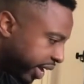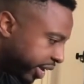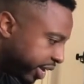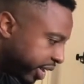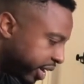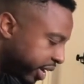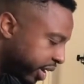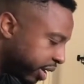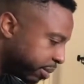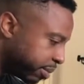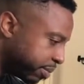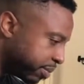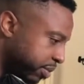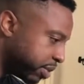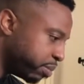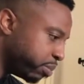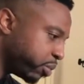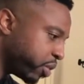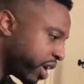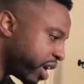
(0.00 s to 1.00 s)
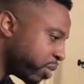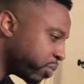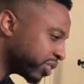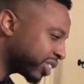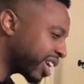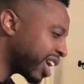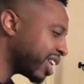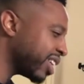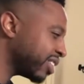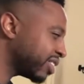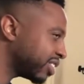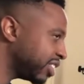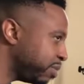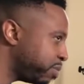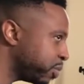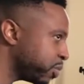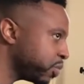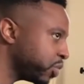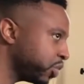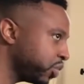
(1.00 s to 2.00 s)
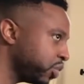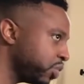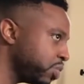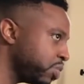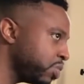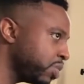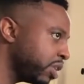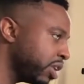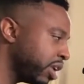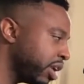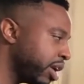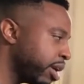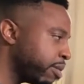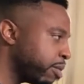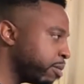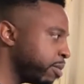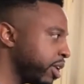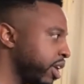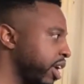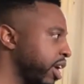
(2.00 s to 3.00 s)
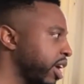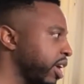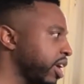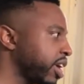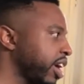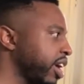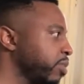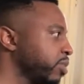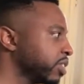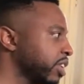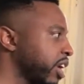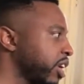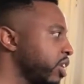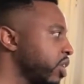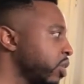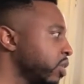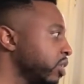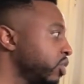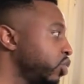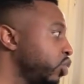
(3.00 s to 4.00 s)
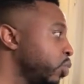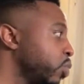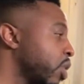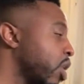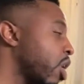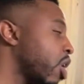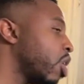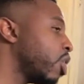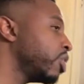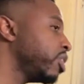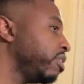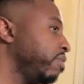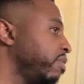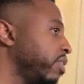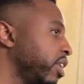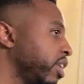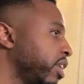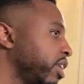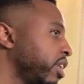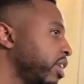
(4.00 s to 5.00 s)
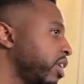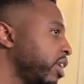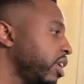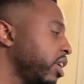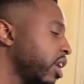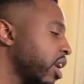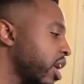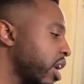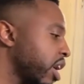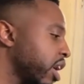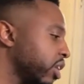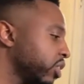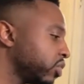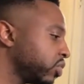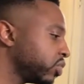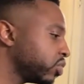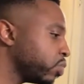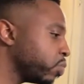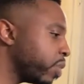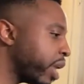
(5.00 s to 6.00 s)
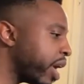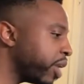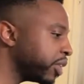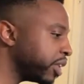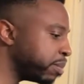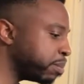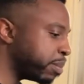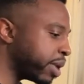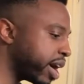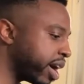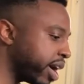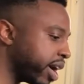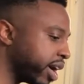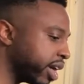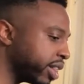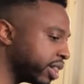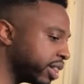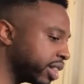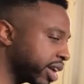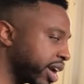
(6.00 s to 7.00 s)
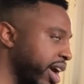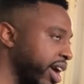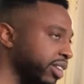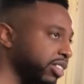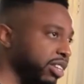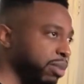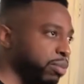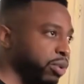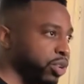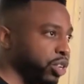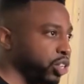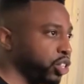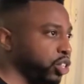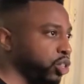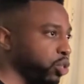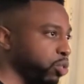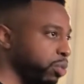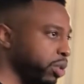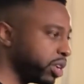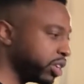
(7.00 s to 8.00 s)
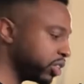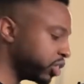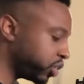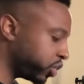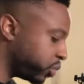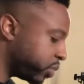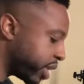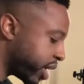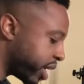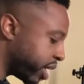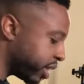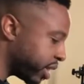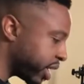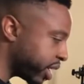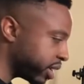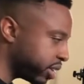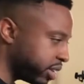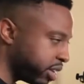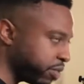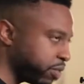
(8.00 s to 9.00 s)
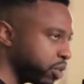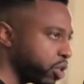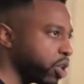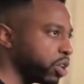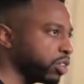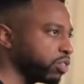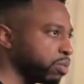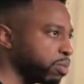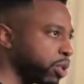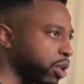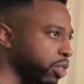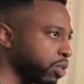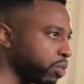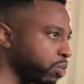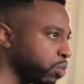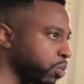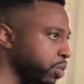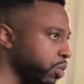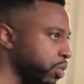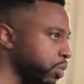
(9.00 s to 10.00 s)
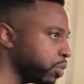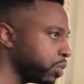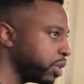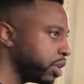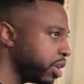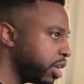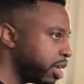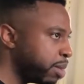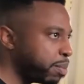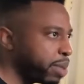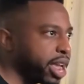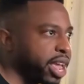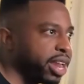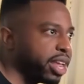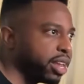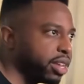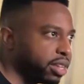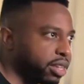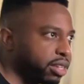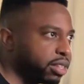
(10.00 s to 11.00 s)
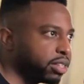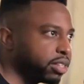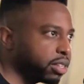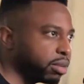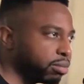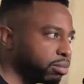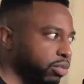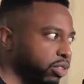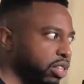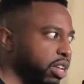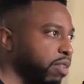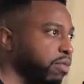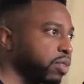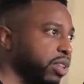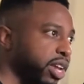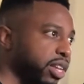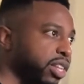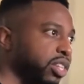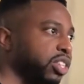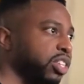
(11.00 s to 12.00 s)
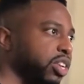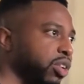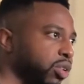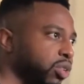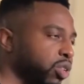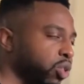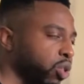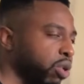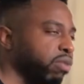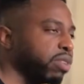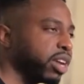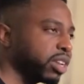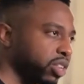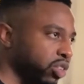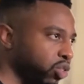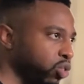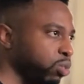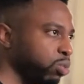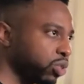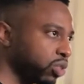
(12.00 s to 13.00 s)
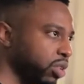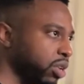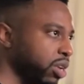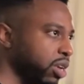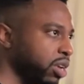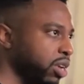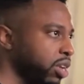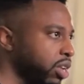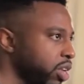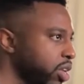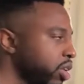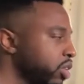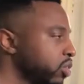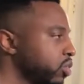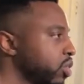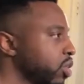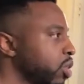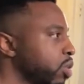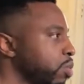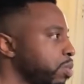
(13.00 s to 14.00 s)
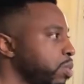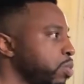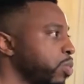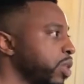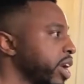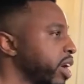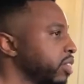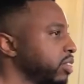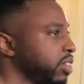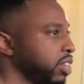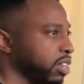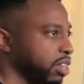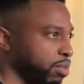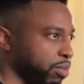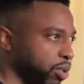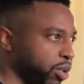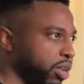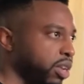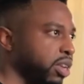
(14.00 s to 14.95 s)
And the brand was kind of sleeping on the shoe. But me and AK was like, yo, let's do an art event surrounded by the concept of the shoe, because the shoe had like different artists from all over the world painted some stuff on like the shell toe of like the superstar. So we went out to the community.